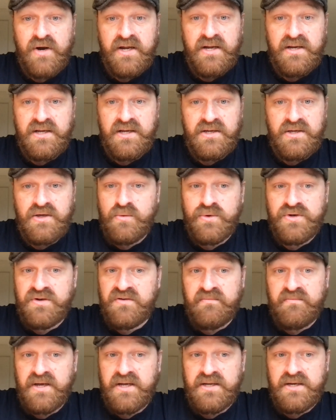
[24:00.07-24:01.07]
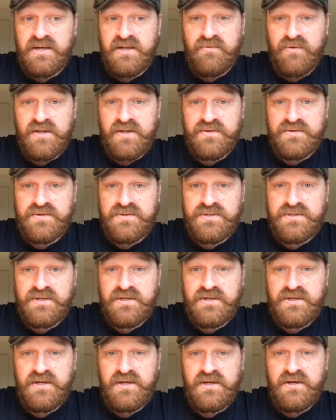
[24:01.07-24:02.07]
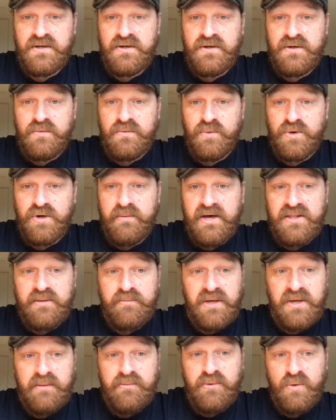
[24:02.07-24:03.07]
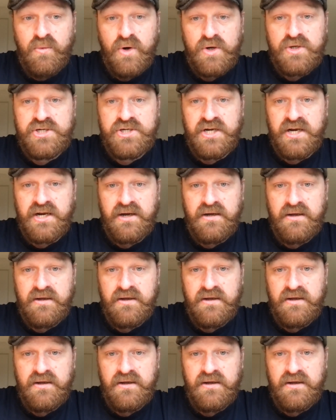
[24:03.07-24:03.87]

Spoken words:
raining? You wouldn't have made any runs. What about the people watching?